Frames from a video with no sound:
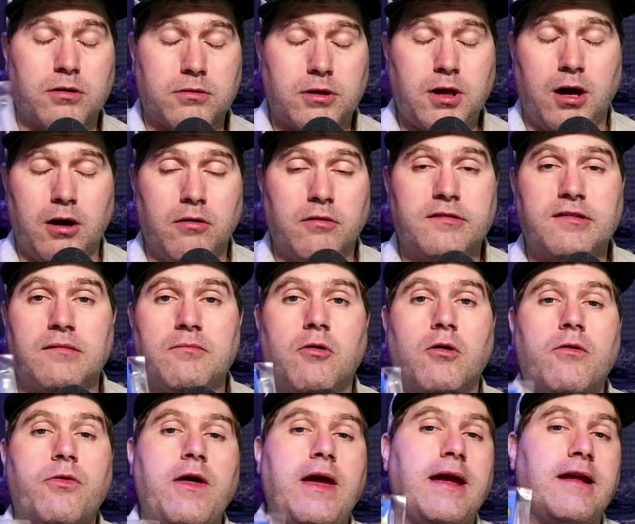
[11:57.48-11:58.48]
codes and
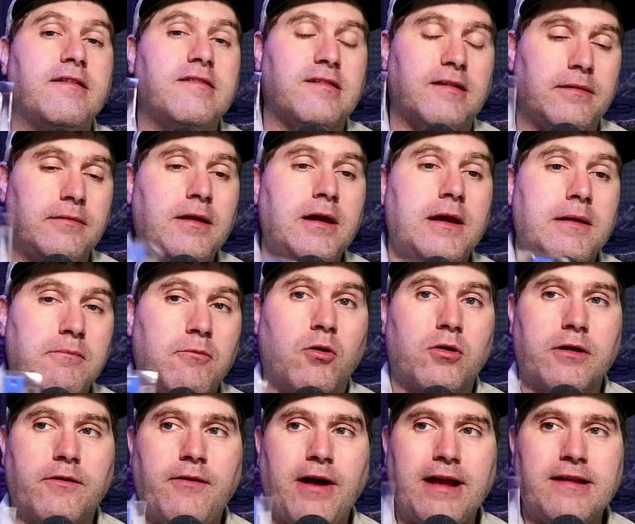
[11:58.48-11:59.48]
more things and
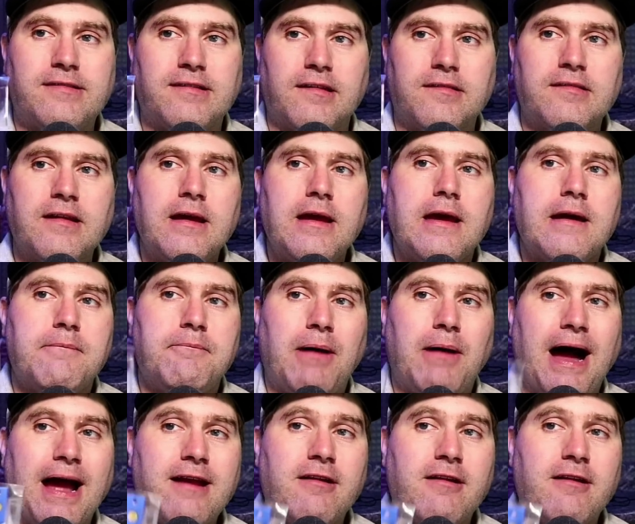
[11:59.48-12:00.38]
more devices. Buy